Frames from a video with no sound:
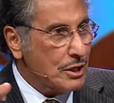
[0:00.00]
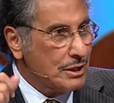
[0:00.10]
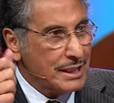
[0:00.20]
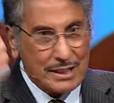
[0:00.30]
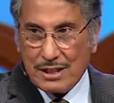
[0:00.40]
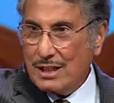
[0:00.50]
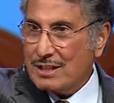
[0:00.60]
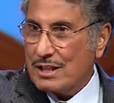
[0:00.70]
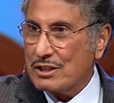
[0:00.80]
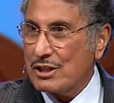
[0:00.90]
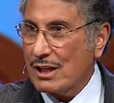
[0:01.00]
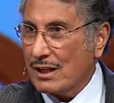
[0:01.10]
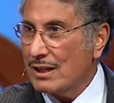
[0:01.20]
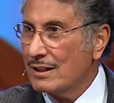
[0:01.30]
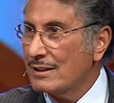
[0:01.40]
All he can see is the
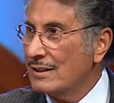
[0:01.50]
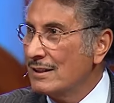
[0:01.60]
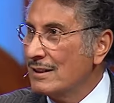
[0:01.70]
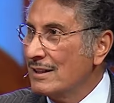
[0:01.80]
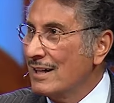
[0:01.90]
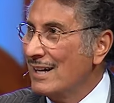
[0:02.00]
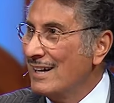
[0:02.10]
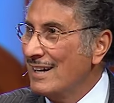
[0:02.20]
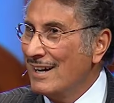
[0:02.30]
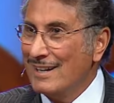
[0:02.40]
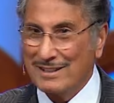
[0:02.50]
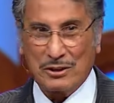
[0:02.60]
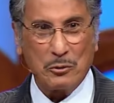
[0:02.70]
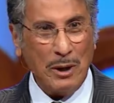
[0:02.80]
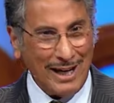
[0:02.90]
stick. And he said,
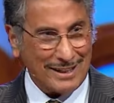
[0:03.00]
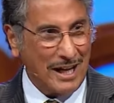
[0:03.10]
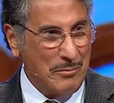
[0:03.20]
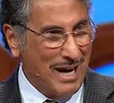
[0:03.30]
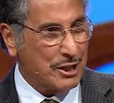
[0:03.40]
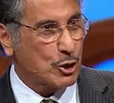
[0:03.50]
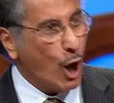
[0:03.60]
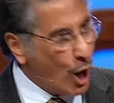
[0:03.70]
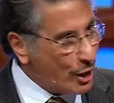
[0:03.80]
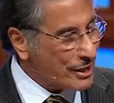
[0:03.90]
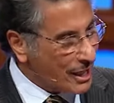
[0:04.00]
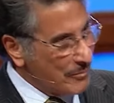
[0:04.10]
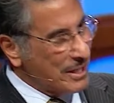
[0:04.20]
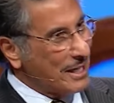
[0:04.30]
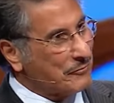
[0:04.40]
what? Am I a dog? You
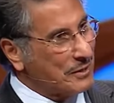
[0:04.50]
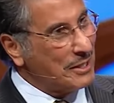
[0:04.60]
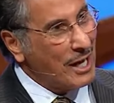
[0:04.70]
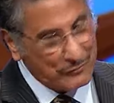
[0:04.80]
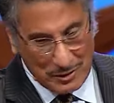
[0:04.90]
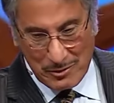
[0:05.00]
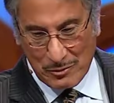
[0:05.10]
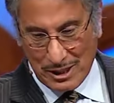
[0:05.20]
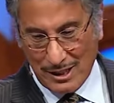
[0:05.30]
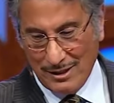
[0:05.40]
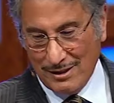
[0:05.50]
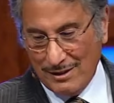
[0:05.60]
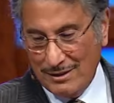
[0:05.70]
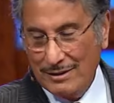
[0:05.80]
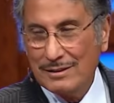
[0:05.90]
coming after me with a
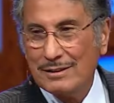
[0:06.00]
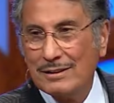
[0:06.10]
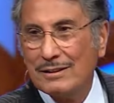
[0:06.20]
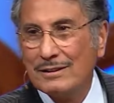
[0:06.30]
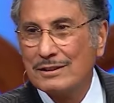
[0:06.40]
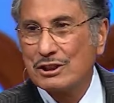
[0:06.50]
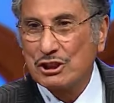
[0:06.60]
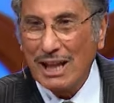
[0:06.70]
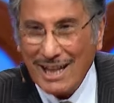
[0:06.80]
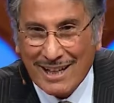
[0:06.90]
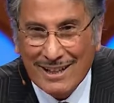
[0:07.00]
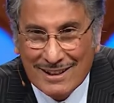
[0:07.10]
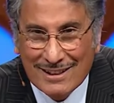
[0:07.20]
stick?